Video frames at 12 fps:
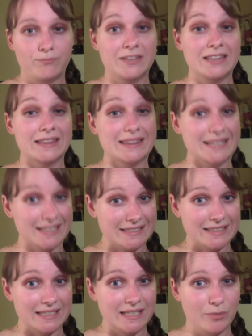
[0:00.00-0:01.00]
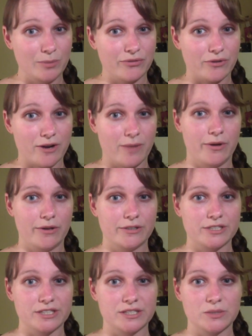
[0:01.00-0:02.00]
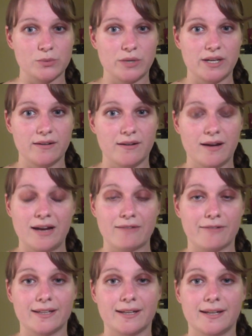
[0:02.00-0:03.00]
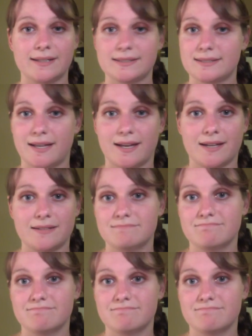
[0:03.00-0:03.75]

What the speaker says: luckily before I purchased one I realised that